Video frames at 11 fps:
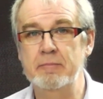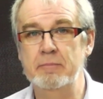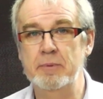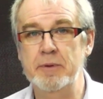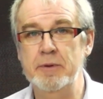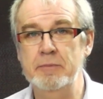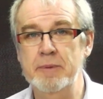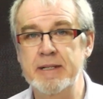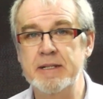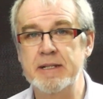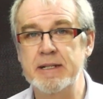but you
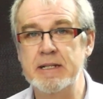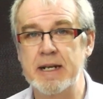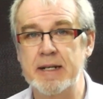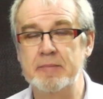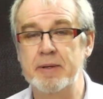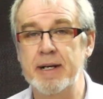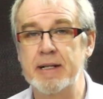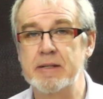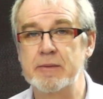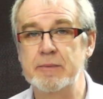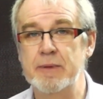may see slight
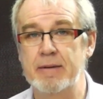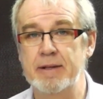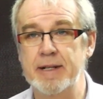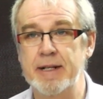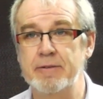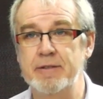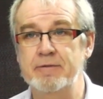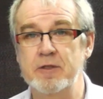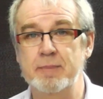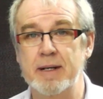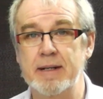breaks where I need to
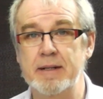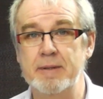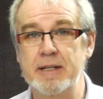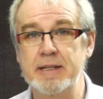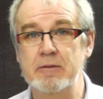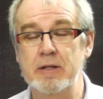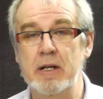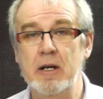refer back to the manual.